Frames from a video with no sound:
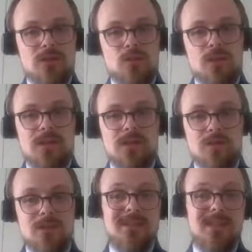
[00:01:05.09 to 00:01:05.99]
to
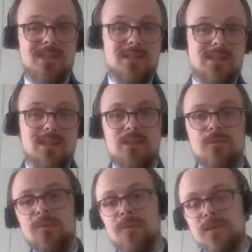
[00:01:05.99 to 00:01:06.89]
around
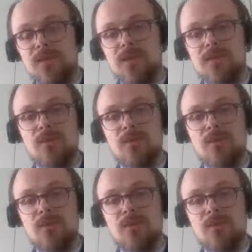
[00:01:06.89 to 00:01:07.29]
90-95%